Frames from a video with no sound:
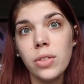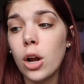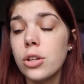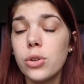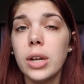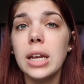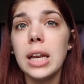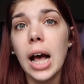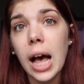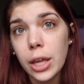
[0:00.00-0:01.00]
They're also gonna
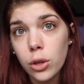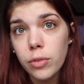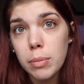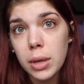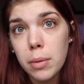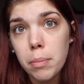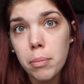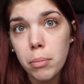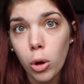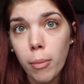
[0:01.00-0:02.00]
need a high UVB
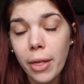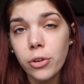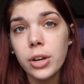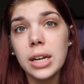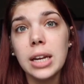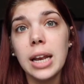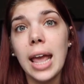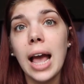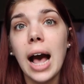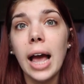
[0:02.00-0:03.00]
bulb, and they're gonna need
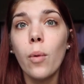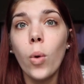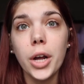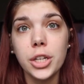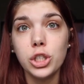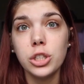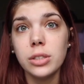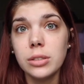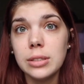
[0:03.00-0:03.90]
a high wattage